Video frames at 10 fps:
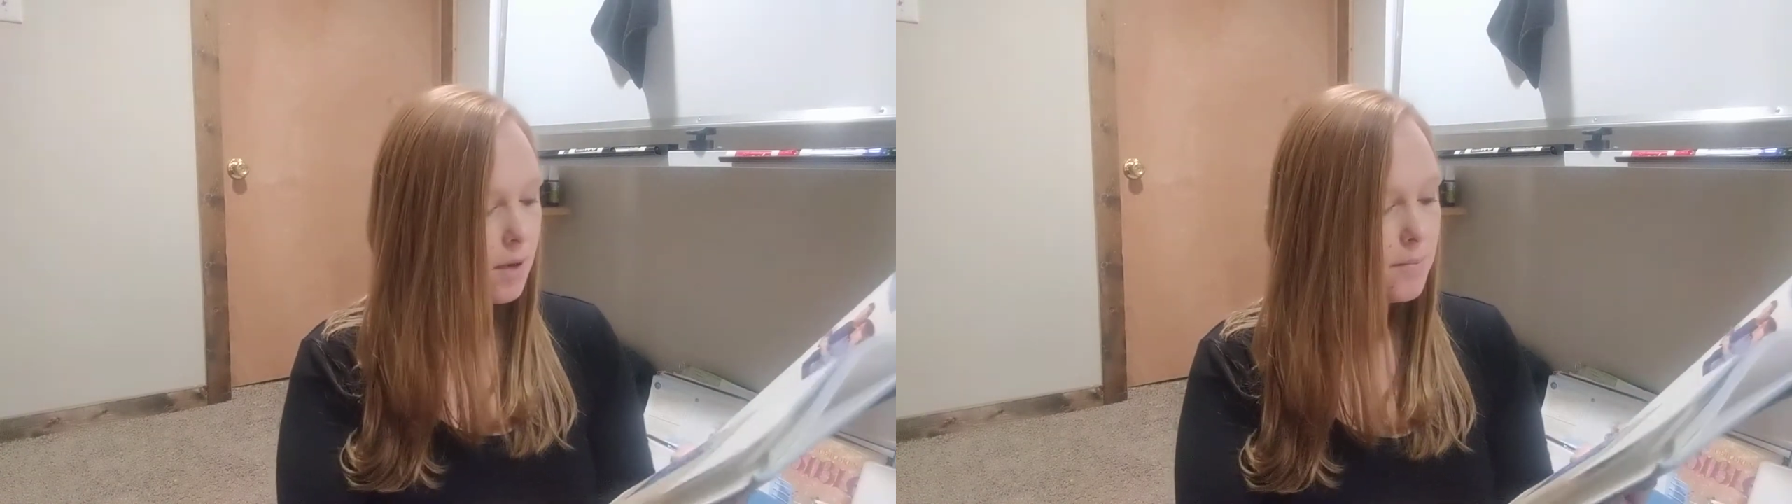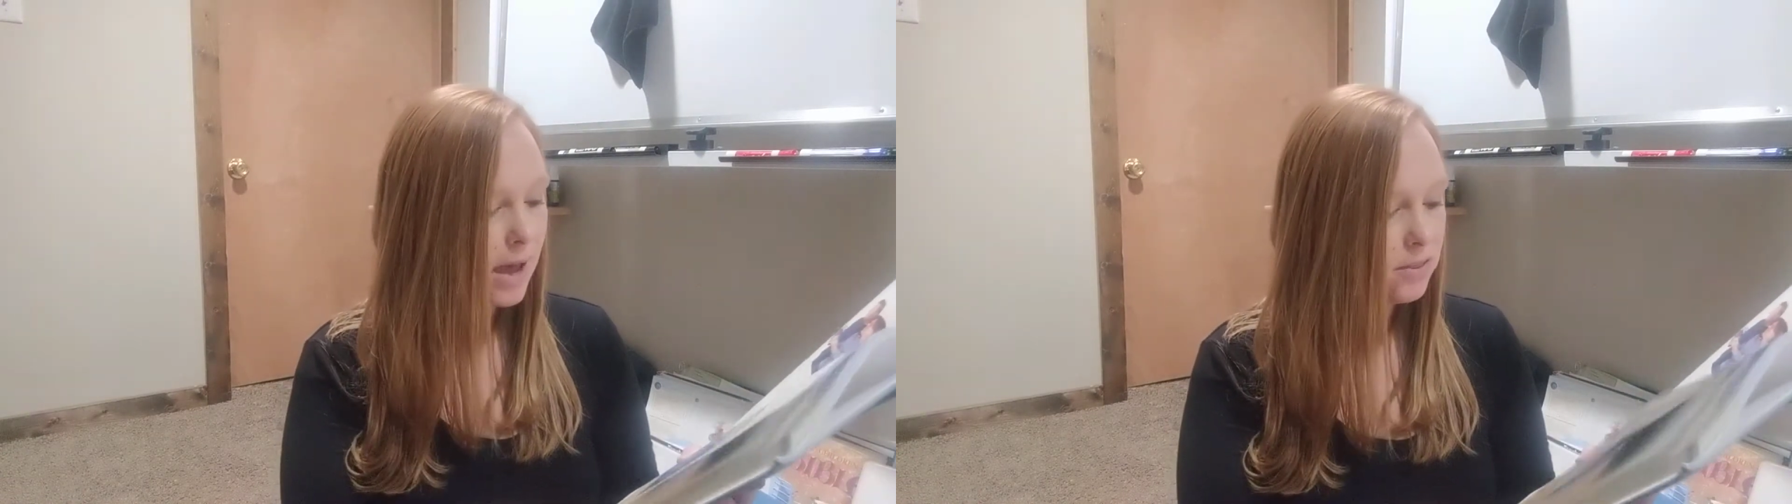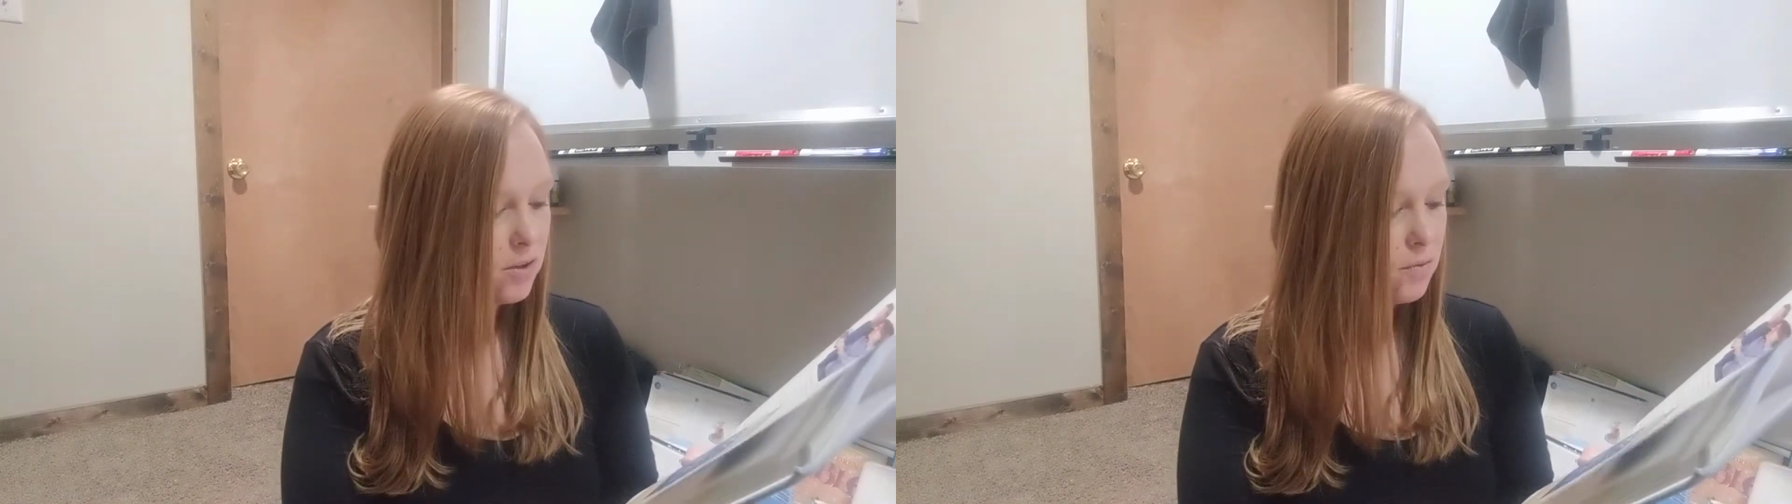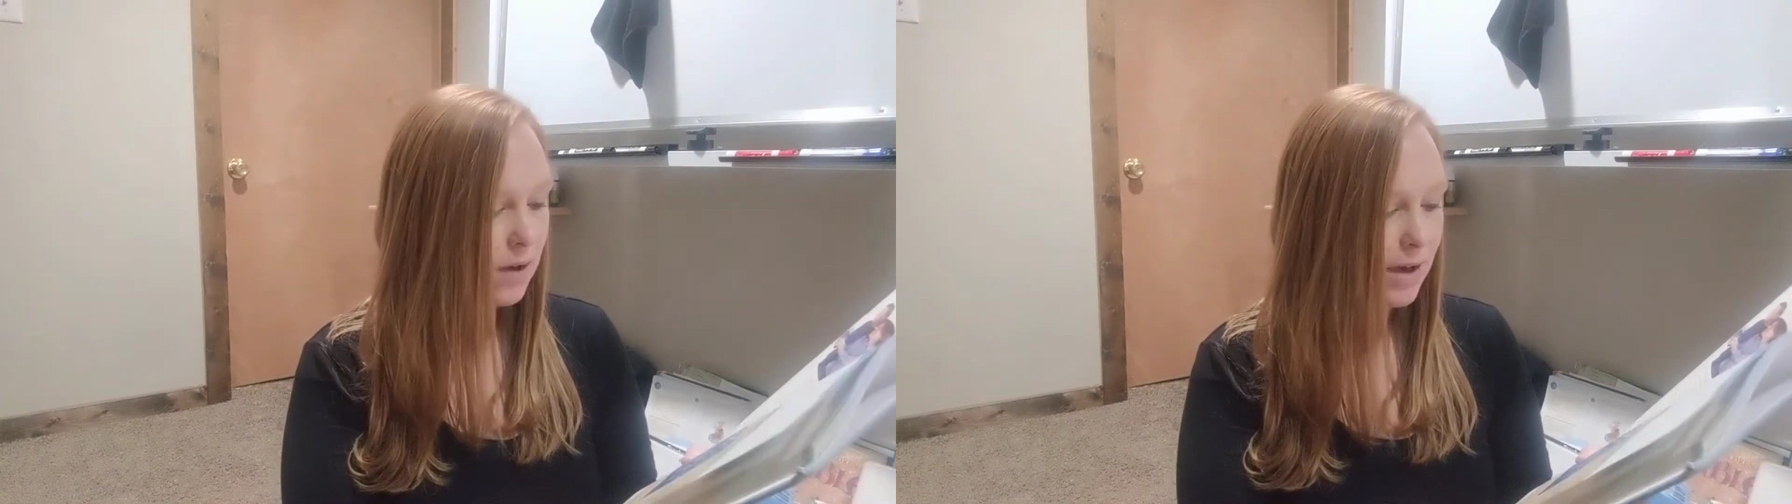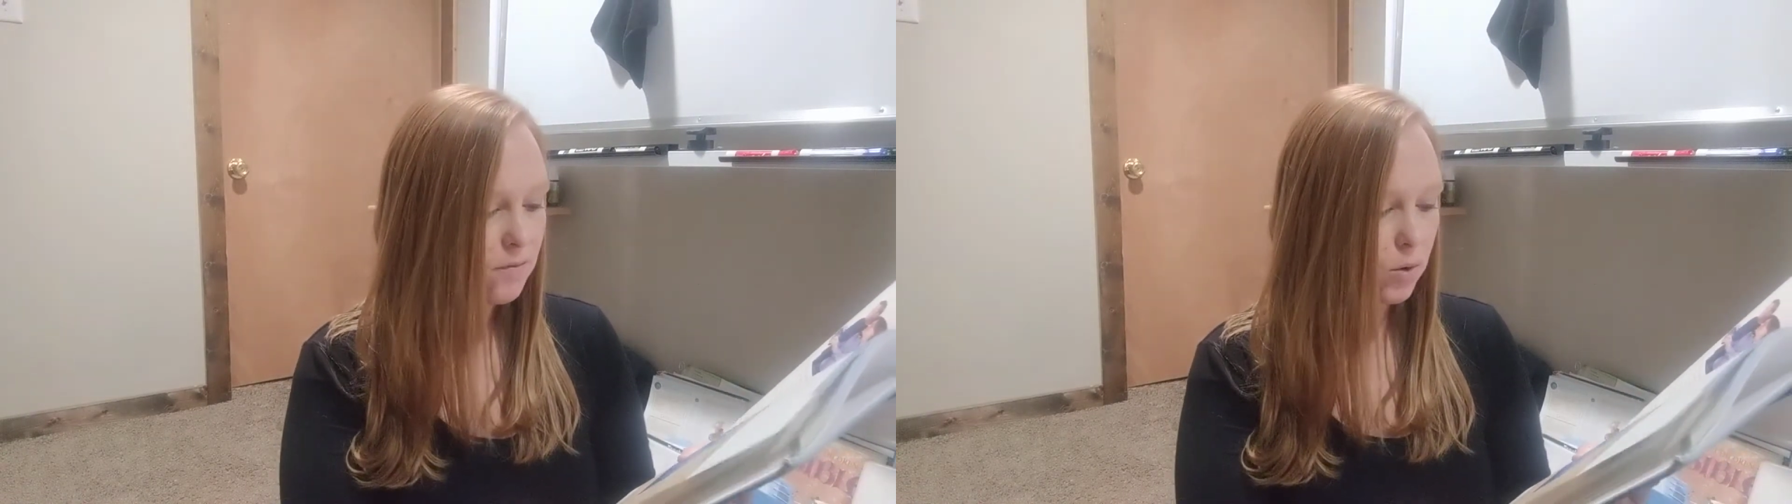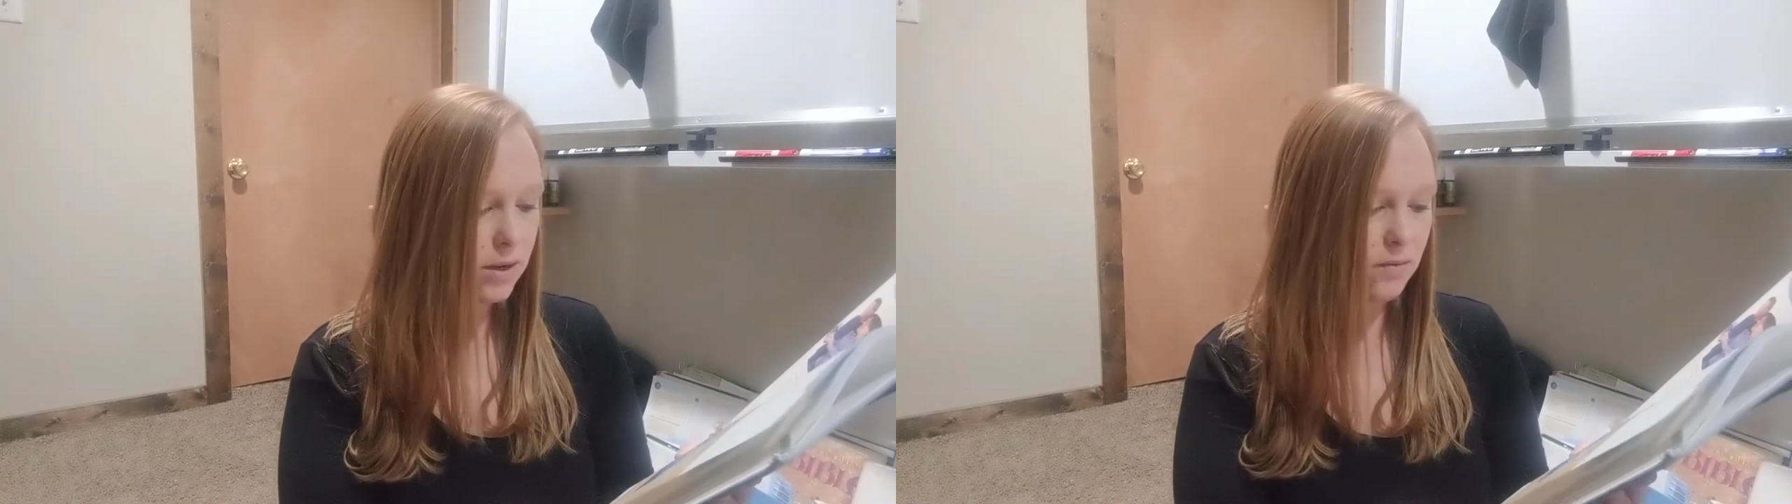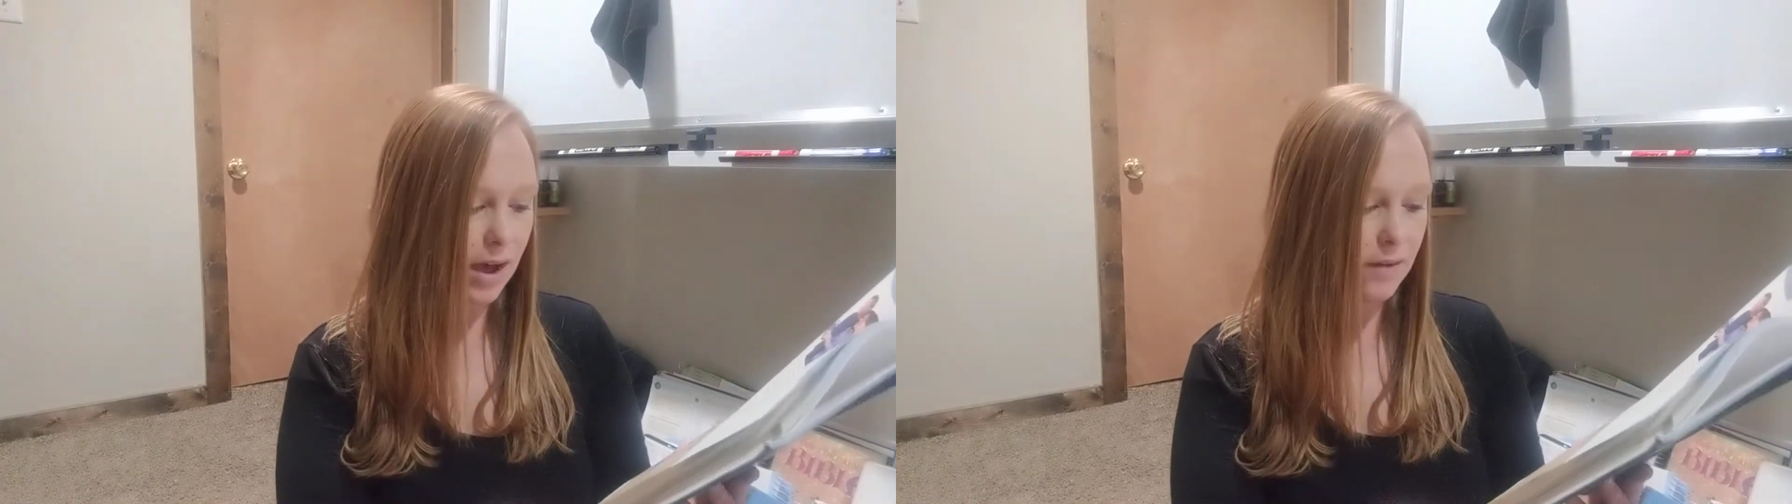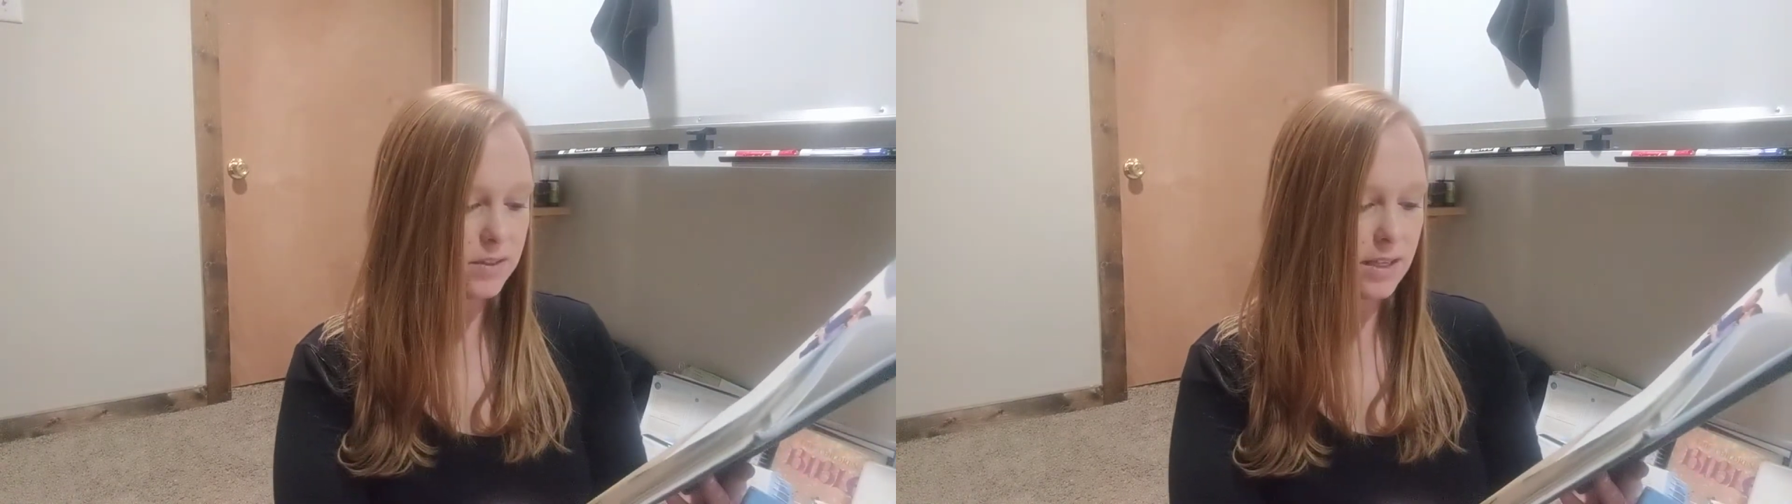Matthew
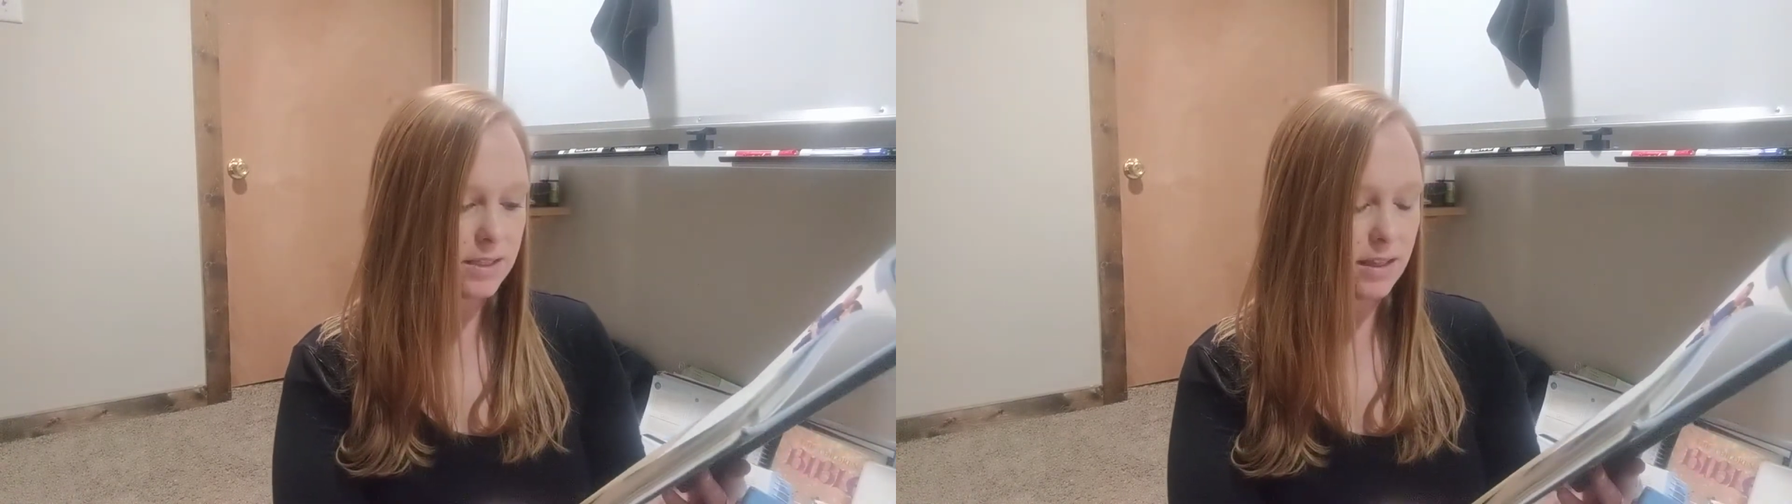5:45 says